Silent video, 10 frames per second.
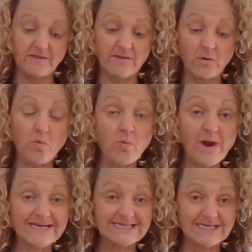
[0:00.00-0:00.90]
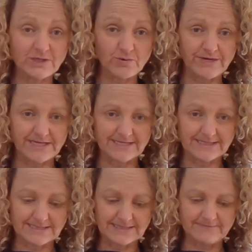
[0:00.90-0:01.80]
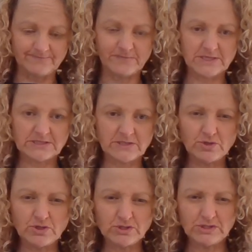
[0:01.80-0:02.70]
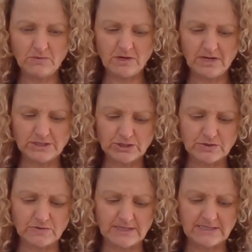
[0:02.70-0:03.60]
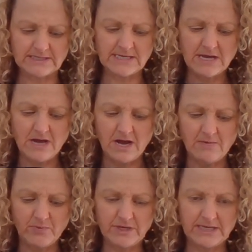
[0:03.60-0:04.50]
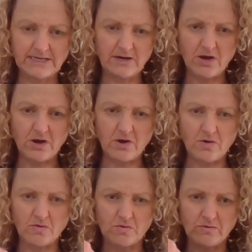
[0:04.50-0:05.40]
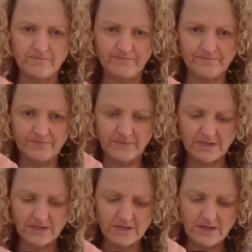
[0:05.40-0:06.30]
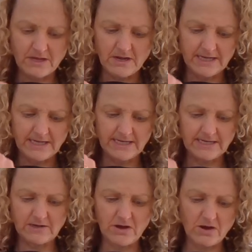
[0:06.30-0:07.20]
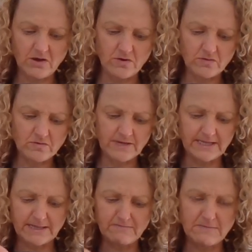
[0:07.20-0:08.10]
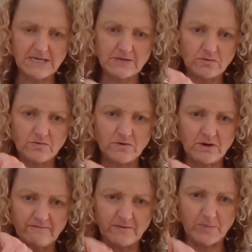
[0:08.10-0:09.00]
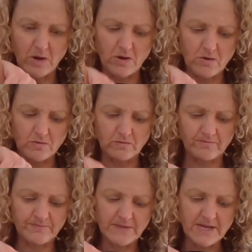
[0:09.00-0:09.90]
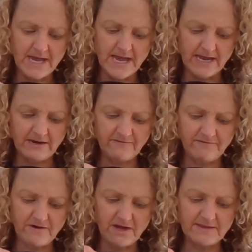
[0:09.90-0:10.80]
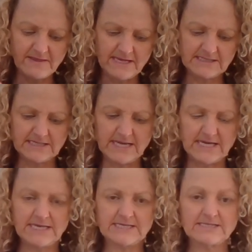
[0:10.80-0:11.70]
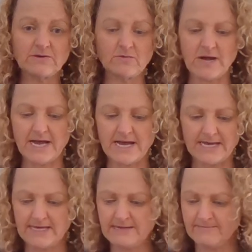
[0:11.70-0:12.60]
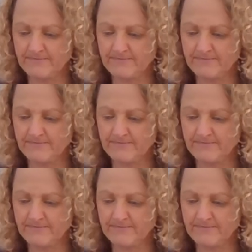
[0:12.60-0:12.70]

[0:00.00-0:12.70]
the wet ingredients. So usually what I do is I put a little hole. I get a little hole in the middle of the bowl, and I find that that's an easier way